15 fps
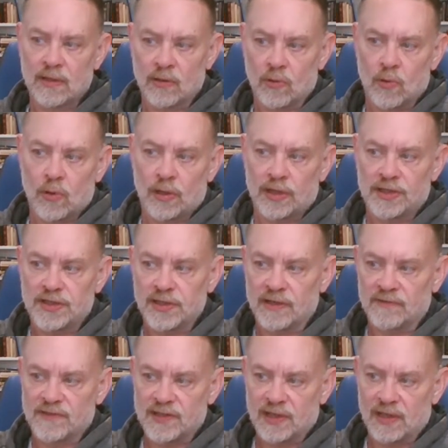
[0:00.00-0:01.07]
The origin
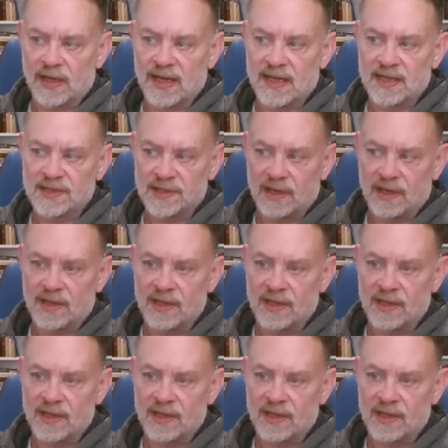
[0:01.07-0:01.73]
of scholastic